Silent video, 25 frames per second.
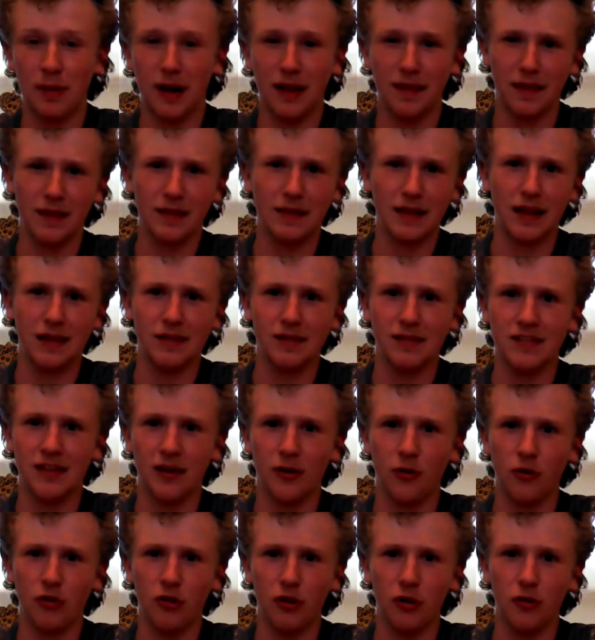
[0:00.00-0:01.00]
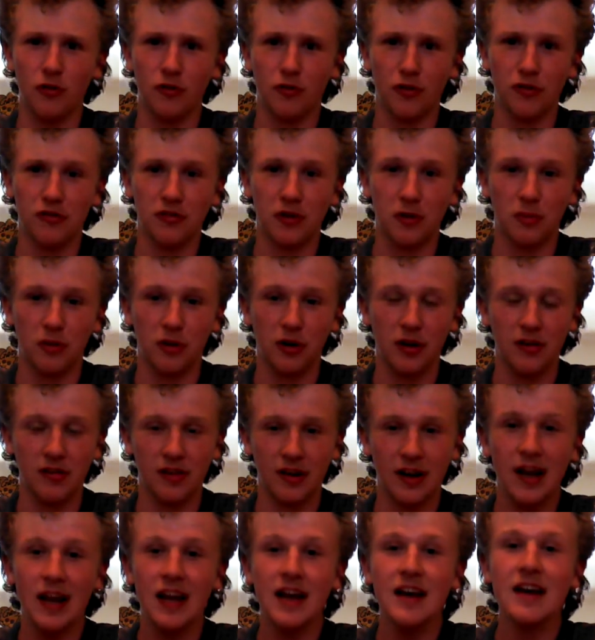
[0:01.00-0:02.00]
and I think they still do for some
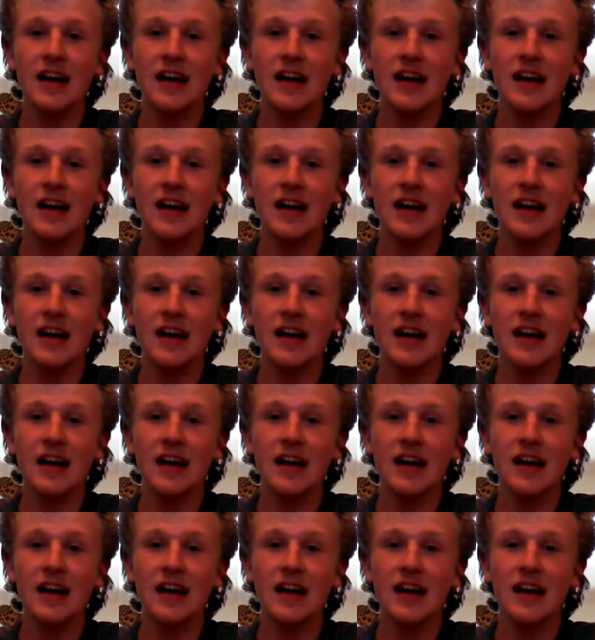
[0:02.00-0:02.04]
reason.